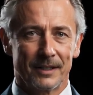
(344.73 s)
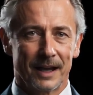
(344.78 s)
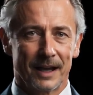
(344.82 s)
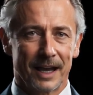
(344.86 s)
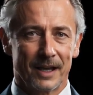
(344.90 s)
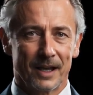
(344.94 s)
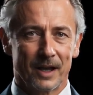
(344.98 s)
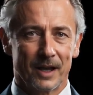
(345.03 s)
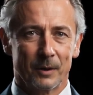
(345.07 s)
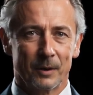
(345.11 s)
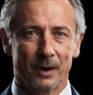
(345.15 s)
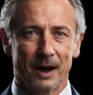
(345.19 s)

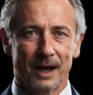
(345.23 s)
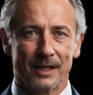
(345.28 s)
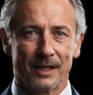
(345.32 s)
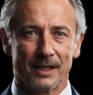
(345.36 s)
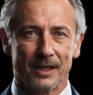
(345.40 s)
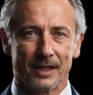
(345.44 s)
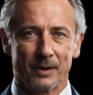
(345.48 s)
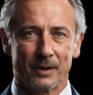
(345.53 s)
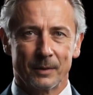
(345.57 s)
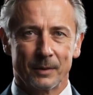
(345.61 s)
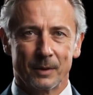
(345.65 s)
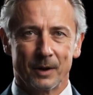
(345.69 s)

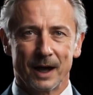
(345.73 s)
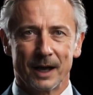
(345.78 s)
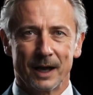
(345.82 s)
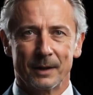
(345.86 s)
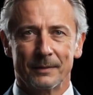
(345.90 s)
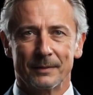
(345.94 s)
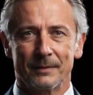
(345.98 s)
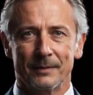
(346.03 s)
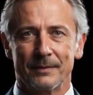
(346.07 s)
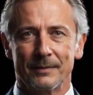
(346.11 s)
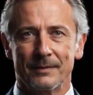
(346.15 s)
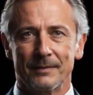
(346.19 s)
Conclusion.
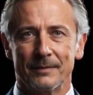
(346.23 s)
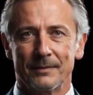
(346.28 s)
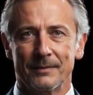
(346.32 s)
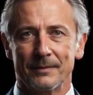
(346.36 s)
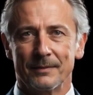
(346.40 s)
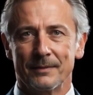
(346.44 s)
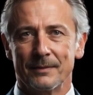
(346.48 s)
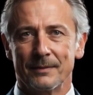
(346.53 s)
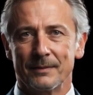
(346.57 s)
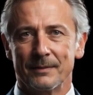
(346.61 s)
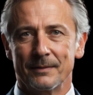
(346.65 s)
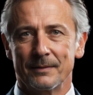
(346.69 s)

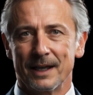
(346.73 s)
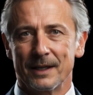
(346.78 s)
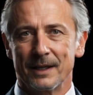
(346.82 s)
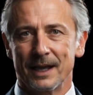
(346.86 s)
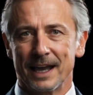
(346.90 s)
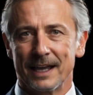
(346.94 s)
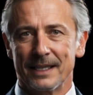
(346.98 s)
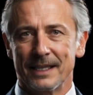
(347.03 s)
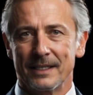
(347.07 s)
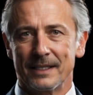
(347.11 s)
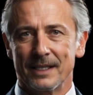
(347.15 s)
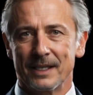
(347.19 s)
The
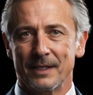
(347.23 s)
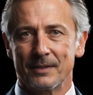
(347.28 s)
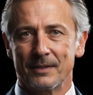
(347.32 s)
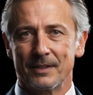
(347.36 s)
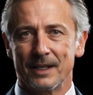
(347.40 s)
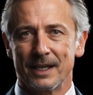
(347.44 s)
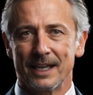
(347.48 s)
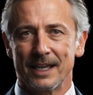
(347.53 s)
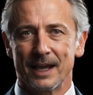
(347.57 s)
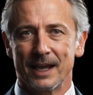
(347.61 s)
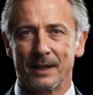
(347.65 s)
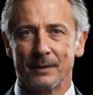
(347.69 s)
outlined
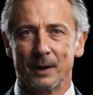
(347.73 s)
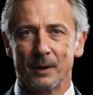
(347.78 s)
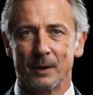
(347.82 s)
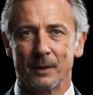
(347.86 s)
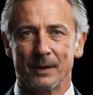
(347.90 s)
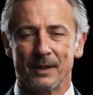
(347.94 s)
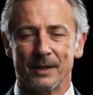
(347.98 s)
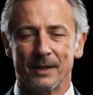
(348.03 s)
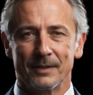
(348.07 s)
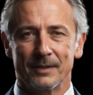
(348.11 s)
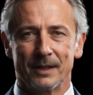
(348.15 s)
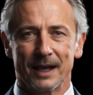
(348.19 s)
procedure provides
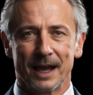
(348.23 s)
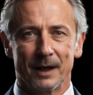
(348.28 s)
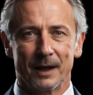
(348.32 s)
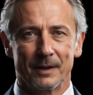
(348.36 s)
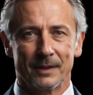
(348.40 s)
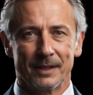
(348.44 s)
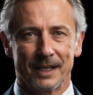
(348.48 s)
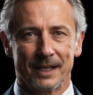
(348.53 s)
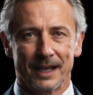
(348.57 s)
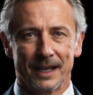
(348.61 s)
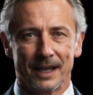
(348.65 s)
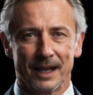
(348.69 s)
a concise
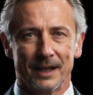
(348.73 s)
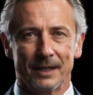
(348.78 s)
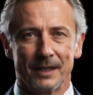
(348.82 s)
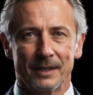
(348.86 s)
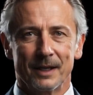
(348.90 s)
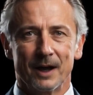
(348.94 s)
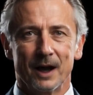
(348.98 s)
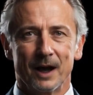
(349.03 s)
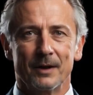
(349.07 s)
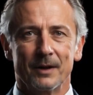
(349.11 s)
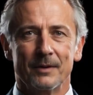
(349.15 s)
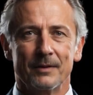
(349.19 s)
guide on
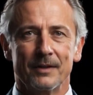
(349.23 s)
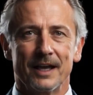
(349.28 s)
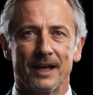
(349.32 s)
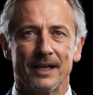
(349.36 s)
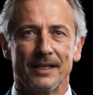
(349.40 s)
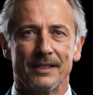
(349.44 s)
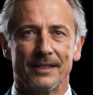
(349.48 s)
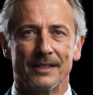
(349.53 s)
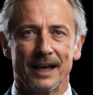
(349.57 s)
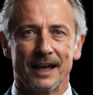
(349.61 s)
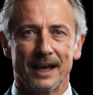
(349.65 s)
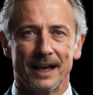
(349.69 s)

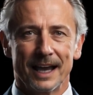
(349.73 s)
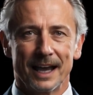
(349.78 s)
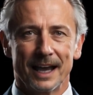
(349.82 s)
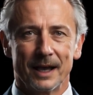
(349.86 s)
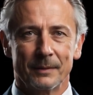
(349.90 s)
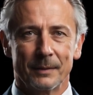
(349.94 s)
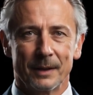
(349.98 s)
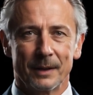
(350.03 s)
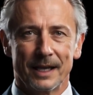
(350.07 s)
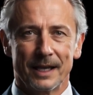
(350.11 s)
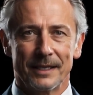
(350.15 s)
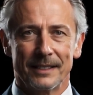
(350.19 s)
positioning stereo
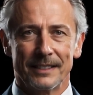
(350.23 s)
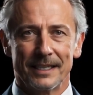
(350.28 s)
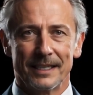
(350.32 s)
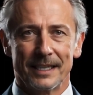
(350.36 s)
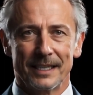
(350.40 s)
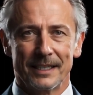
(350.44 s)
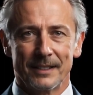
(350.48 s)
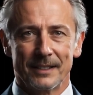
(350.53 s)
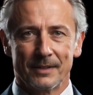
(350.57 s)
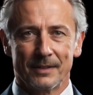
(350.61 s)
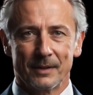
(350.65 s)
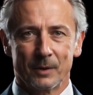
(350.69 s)
speakers
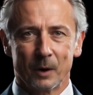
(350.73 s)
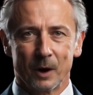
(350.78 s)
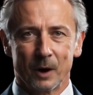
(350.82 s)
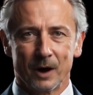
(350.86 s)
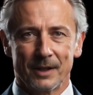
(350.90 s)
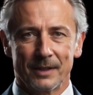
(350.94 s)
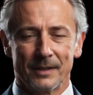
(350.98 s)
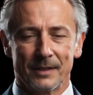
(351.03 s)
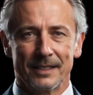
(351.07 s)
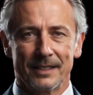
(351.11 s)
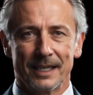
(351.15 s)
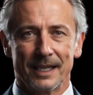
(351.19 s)
effectively
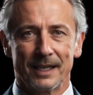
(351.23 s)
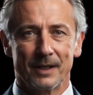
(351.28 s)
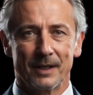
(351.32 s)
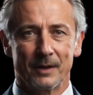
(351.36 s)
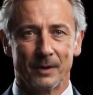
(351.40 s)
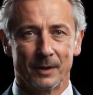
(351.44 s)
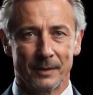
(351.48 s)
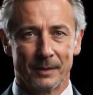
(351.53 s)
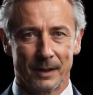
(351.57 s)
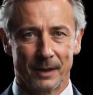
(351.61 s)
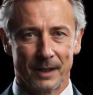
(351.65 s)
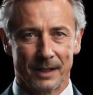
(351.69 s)
in a
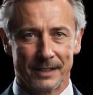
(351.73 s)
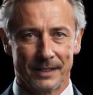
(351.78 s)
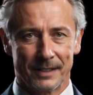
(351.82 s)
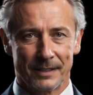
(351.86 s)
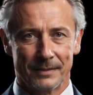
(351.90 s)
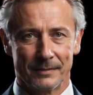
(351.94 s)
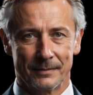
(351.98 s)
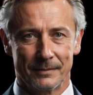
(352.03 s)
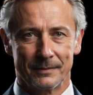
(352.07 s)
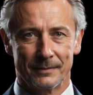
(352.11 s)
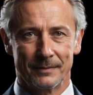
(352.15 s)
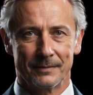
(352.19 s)
typical listening
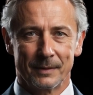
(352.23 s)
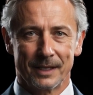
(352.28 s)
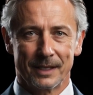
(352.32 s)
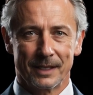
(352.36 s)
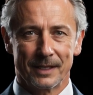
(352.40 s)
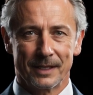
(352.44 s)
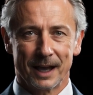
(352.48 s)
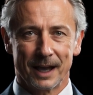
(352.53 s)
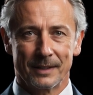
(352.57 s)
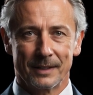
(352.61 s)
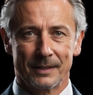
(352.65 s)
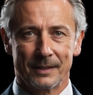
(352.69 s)
room.
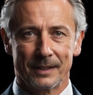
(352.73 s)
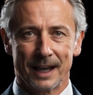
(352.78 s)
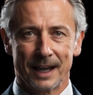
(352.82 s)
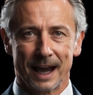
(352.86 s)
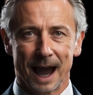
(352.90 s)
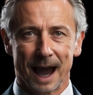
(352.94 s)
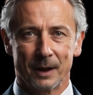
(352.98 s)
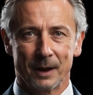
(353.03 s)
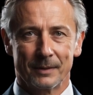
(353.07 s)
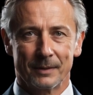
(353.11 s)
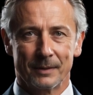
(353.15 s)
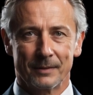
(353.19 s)

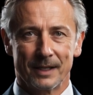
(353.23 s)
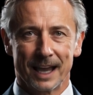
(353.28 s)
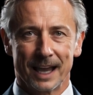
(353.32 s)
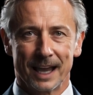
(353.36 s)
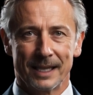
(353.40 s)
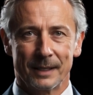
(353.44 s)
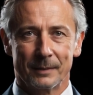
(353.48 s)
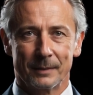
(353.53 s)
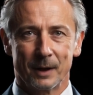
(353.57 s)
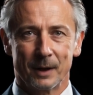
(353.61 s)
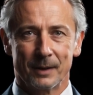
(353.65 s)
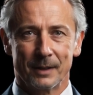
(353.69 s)
This
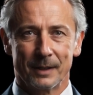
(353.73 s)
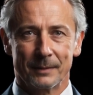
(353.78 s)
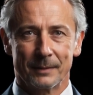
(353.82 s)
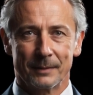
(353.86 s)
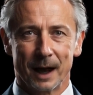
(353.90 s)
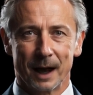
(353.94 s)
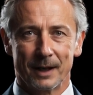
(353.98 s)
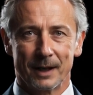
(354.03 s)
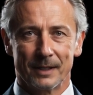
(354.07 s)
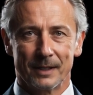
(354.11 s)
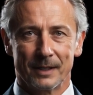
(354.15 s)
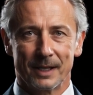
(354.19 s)
two-step
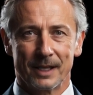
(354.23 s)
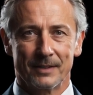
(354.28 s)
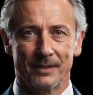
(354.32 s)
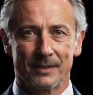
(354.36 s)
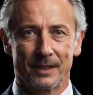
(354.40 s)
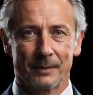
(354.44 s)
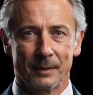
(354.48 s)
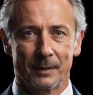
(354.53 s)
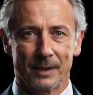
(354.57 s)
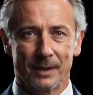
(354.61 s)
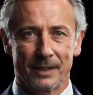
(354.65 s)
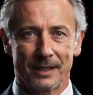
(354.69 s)
approach to
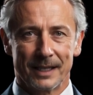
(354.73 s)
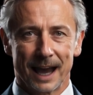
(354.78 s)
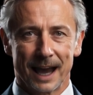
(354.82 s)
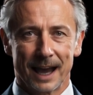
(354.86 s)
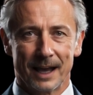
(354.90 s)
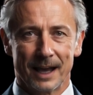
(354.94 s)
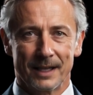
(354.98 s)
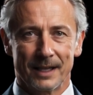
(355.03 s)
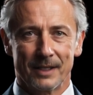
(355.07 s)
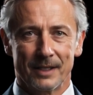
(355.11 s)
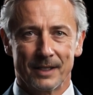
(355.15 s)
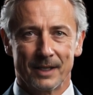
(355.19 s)

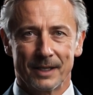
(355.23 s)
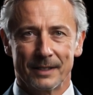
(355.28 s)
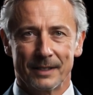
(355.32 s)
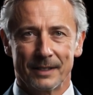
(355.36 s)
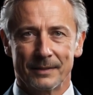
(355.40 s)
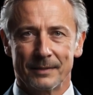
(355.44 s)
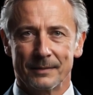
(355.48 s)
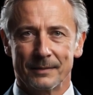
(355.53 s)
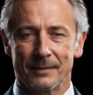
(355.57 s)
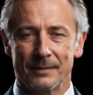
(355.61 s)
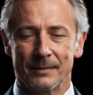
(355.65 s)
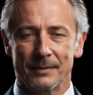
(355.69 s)
loudspeaker
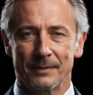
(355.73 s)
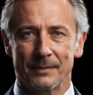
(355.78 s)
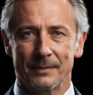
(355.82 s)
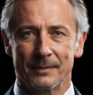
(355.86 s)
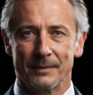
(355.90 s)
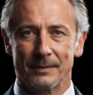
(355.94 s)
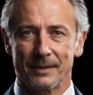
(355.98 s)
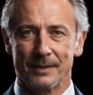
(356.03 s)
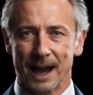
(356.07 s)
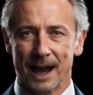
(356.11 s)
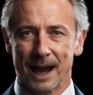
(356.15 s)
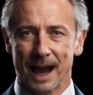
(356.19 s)
placement presents a
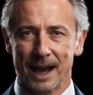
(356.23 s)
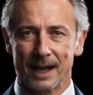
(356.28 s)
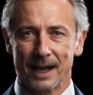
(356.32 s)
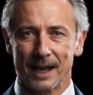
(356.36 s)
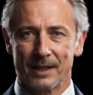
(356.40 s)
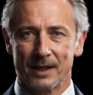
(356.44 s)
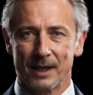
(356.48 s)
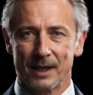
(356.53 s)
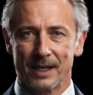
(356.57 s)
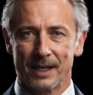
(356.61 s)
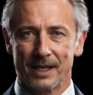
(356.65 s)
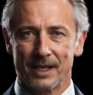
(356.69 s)

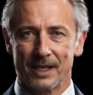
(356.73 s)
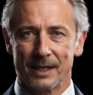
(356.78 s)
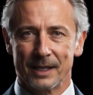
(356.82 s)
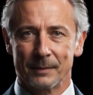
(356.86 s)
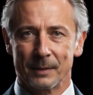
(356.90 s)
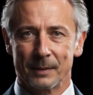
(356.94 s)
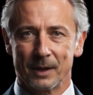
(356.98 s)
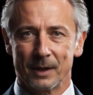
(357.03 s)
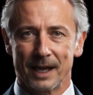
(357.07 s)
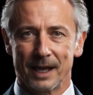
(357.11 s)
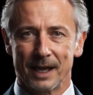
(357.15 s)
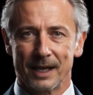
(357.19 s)
comprehensive yet
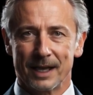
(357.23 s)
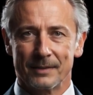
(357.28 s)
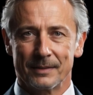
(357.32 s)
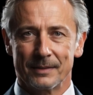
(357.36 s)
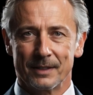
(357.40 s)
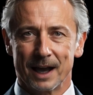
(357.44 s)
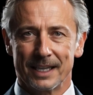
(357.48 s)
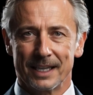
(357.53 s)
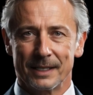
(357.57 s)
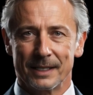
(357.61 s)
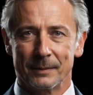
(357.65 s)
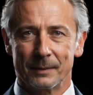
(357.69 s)

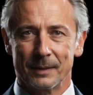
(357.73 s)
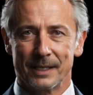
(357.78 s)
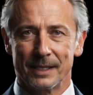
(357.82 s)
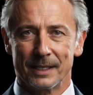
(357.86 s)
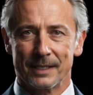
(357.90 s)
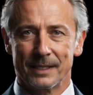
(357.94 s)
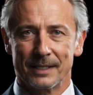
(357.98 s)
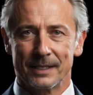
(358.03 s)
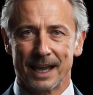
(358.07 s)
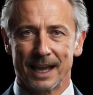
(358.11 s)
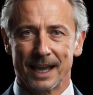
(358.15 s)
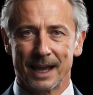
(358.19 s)
user-friendly
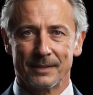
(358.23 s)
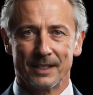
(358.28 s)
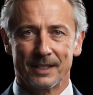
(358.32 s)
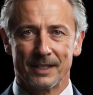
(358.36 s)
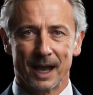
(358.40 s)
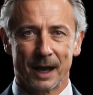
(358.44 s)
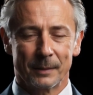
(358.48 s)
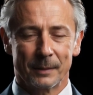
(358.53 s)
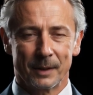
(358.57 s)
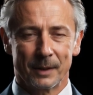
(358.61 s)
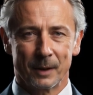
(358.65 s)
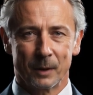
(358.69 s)
framework for
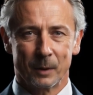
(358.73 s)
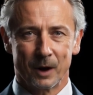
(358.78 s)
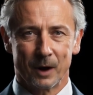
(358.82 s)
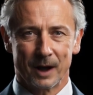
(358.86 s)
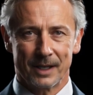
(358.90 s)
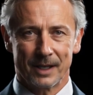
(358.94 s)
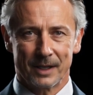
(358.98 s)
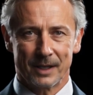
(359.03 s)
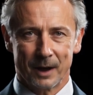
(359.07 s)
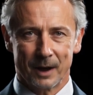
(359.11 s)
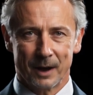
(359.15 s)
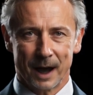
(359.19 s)

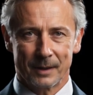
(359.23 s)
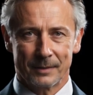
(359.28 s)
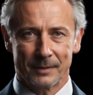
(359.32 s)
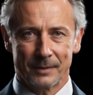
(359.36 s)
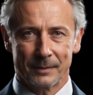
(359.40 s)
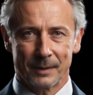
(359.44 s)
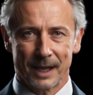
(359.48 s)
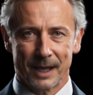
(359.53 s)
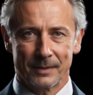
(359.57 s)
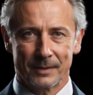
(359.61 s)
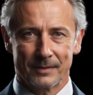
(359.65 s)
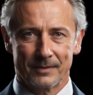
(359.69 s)
enthusiasts aiming
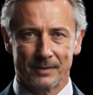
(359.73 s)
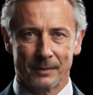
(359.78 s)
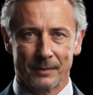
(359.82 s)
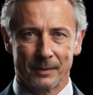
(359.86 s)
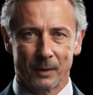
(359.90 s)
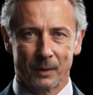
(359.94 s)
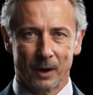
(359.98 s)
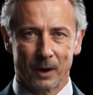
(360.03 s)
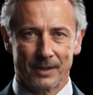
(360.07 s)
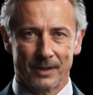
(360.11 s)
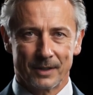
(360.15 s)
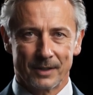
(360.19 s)
to
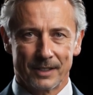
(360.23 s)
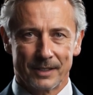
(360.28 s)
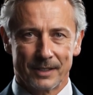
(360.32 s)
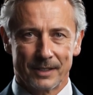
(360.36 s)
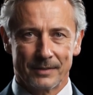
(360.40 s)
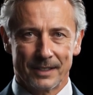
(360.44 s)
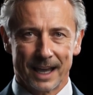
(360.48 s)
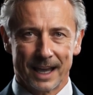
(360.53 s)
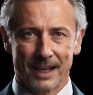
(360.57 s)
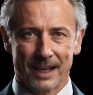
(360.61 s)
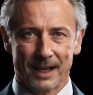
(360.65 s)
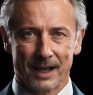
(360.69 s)
enhance their
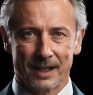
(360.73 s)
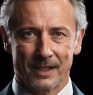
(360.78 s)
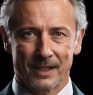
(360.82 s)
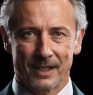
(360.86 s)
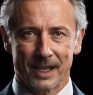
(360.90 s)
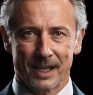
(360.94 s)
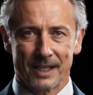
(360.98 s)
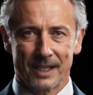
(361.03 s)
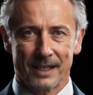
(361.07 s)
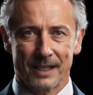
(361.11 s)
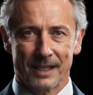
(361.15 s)
audio setup.